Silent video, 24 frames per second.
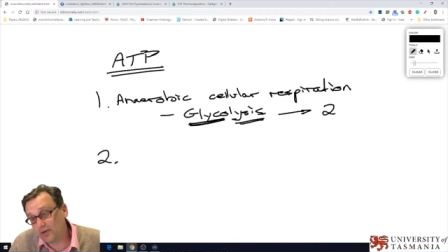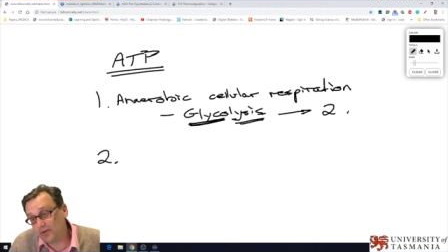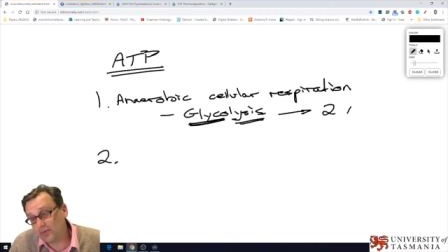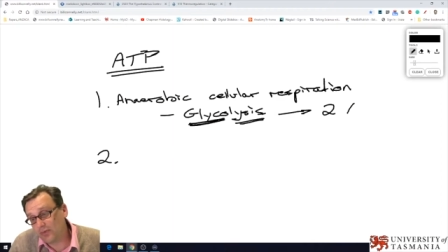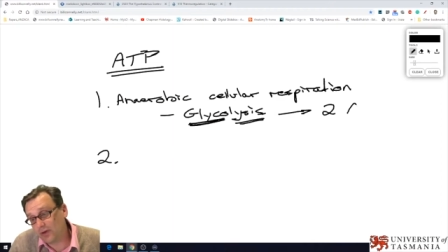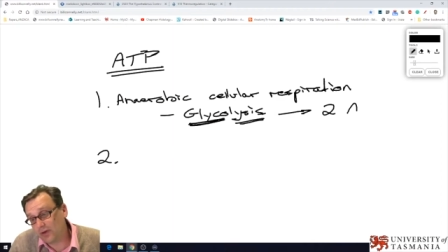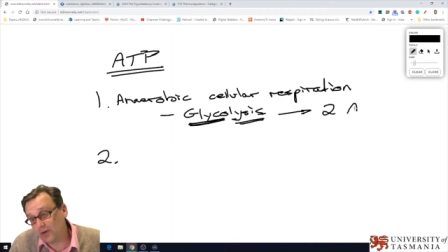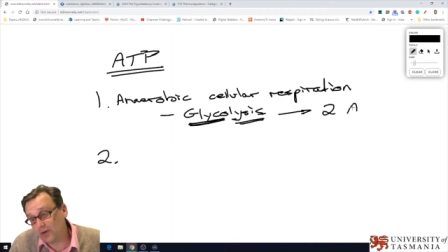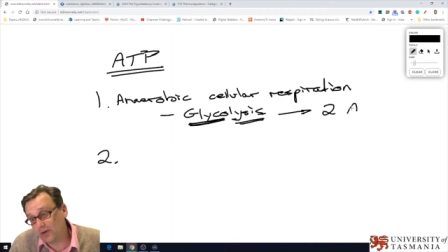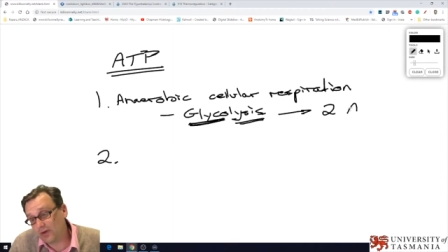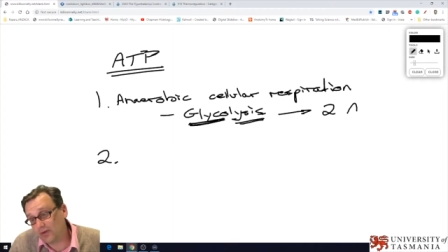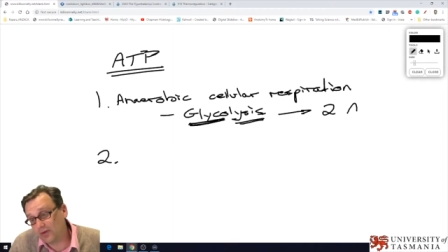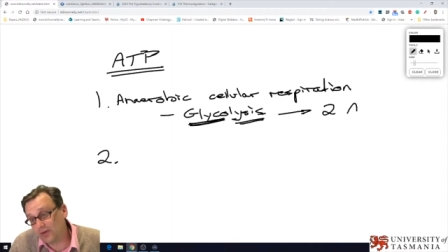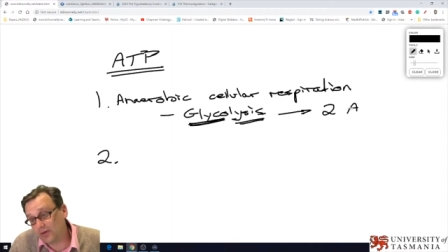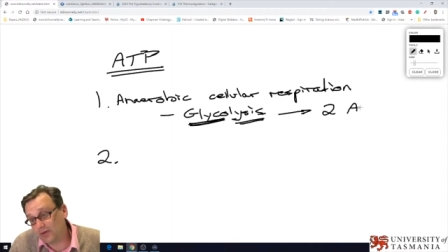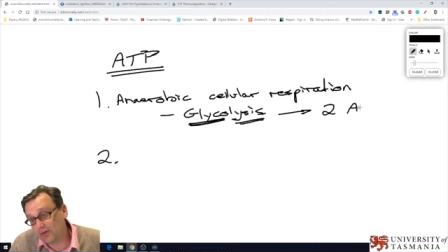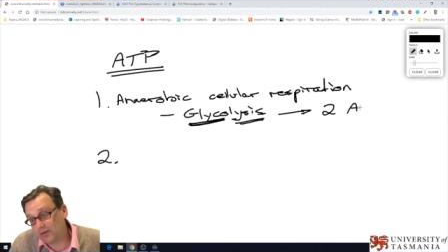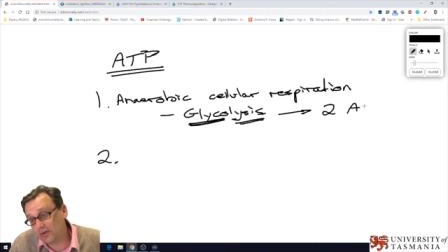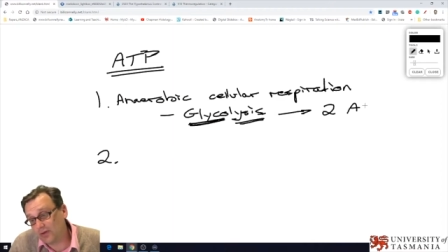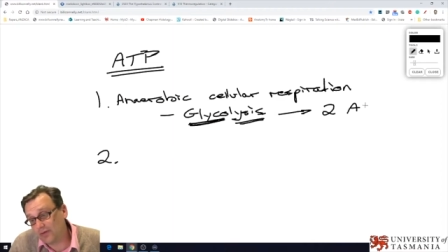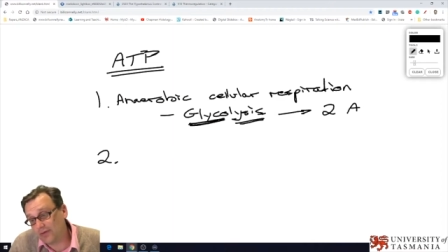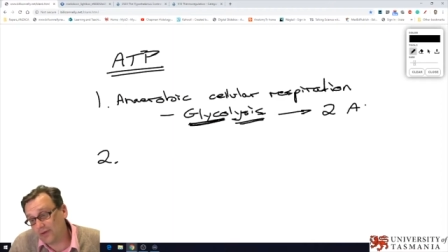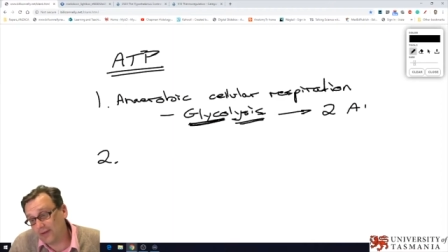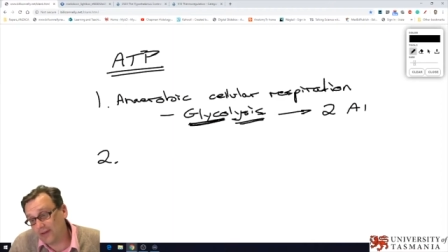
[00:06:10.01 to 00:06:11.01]
two
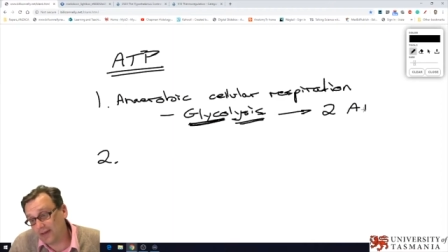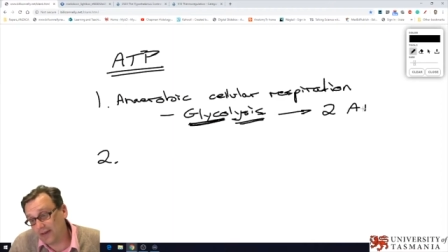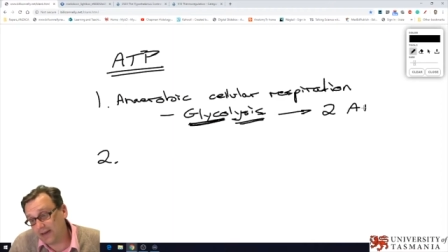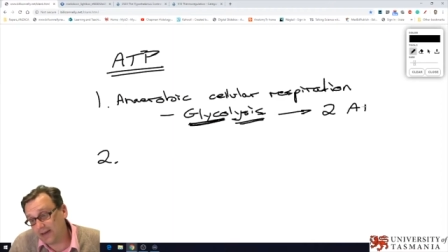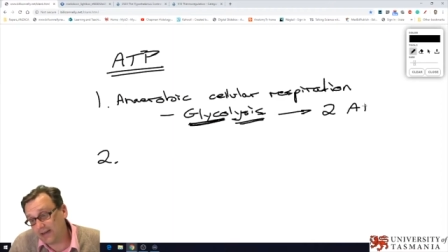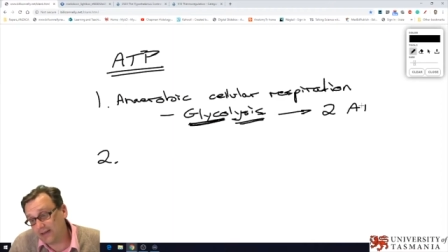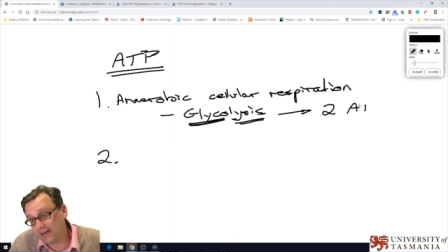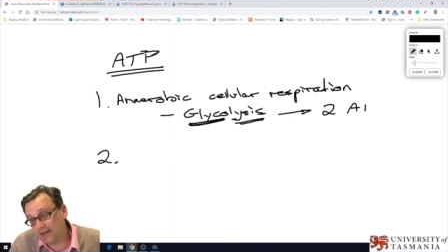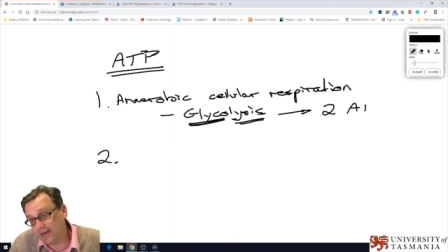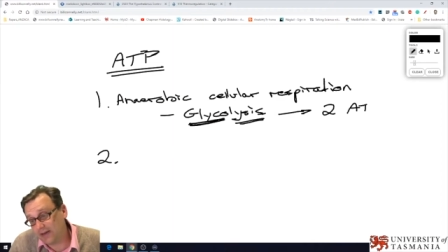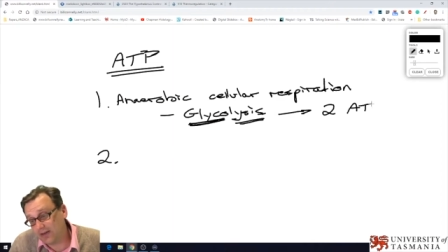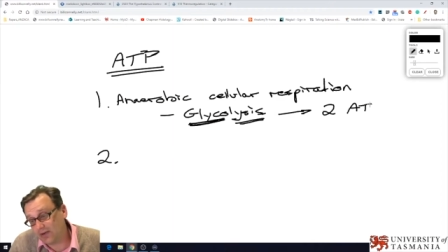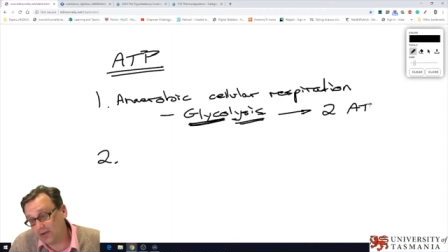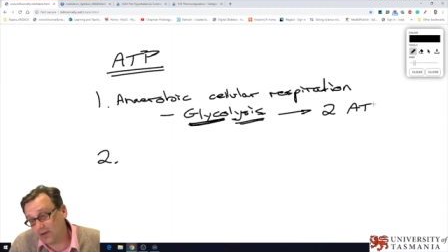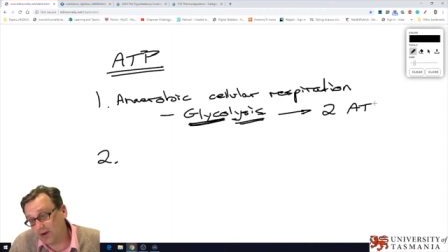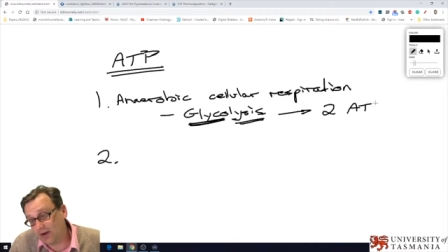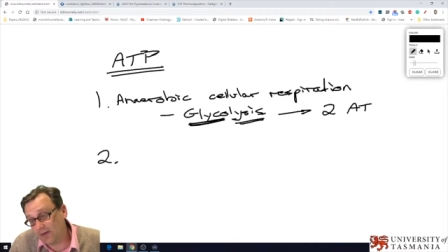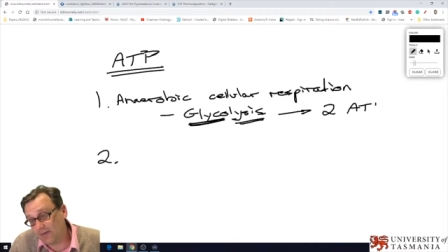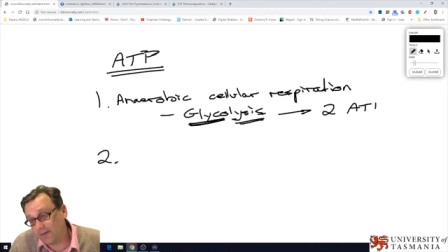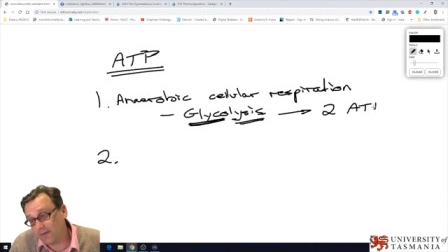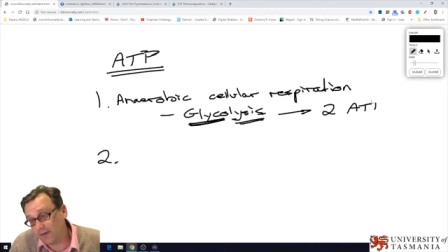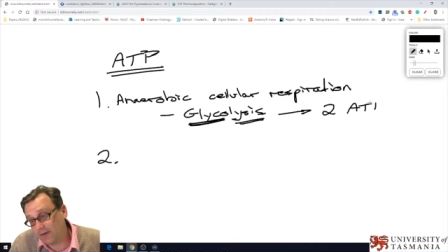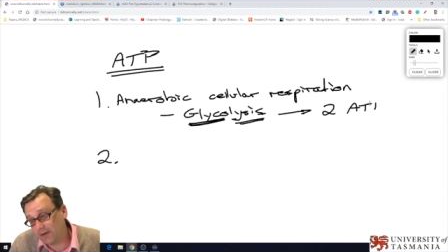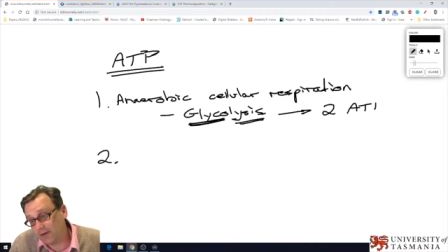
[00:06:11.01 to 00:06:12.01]
molecules of
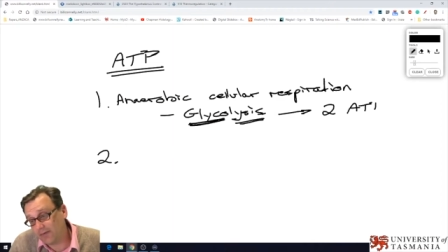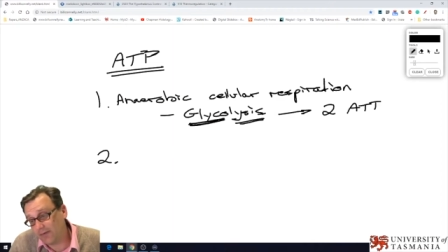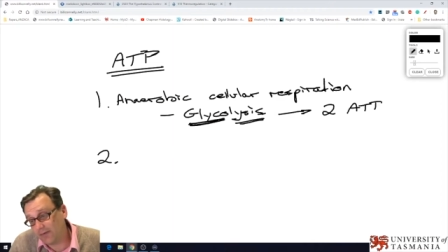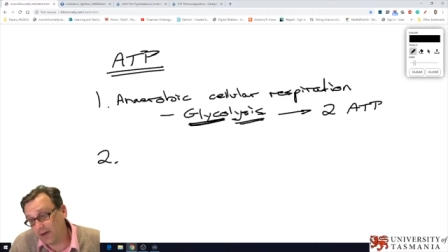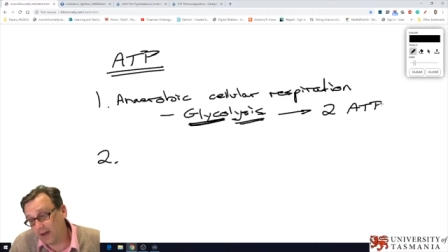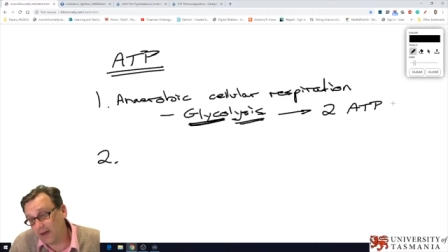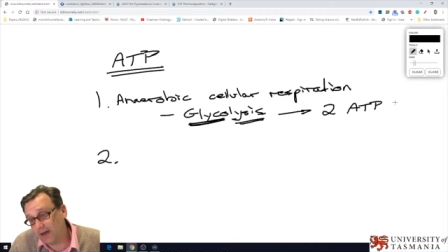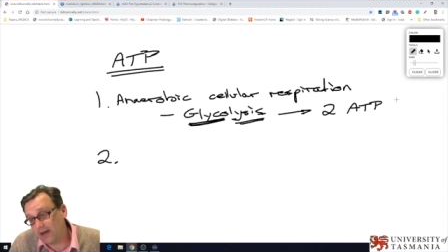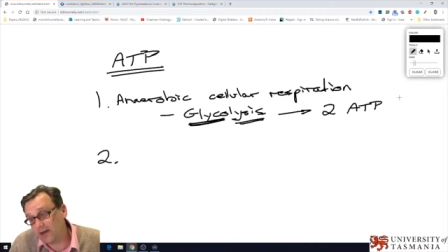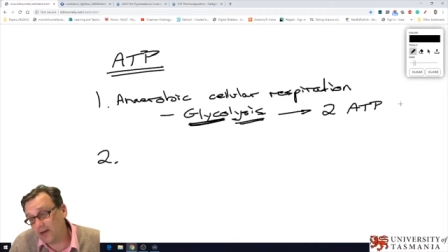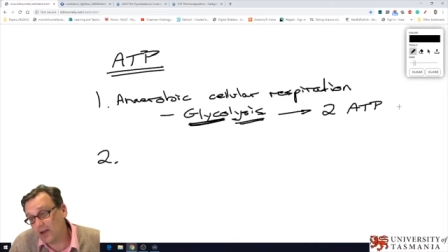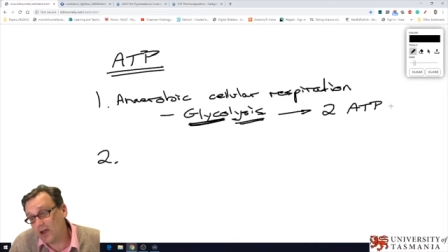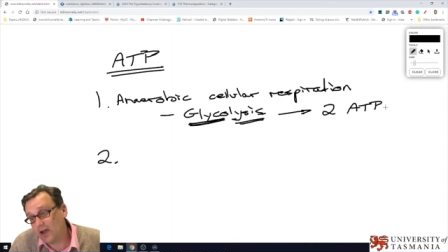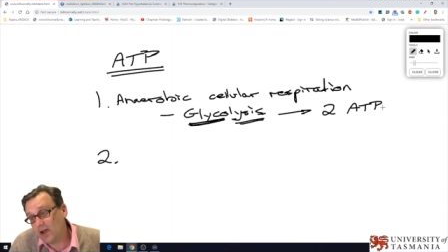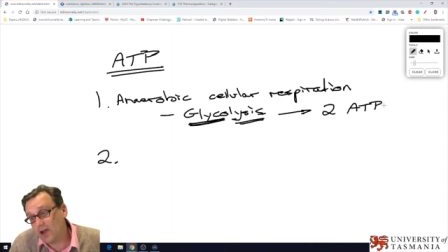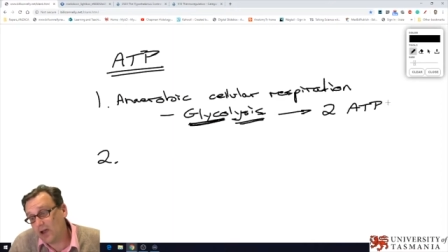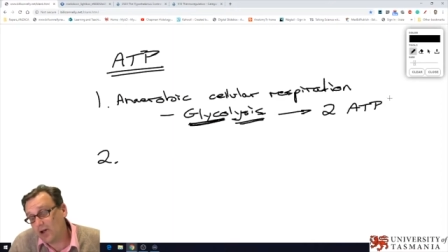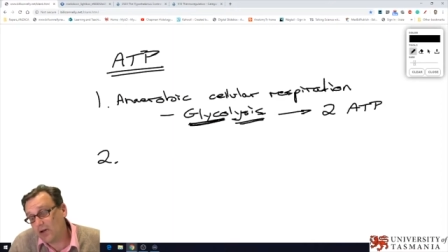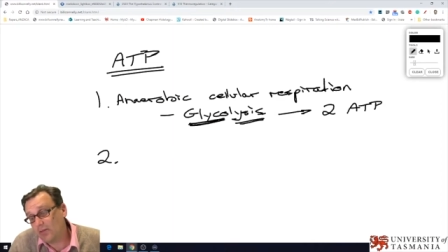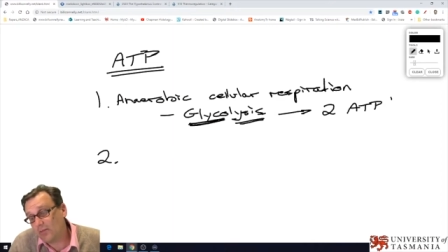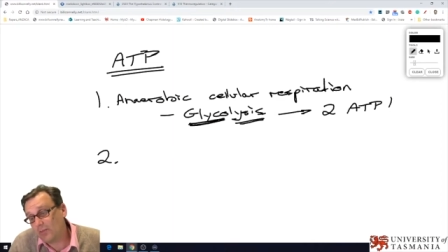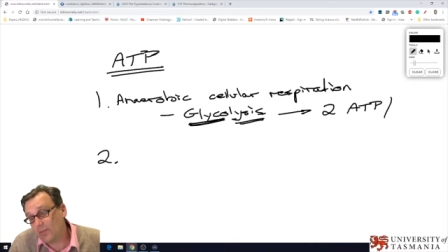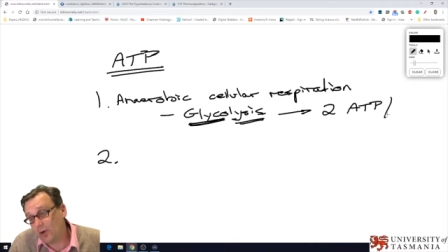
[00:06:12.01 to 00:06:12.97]
adenosine triphosphate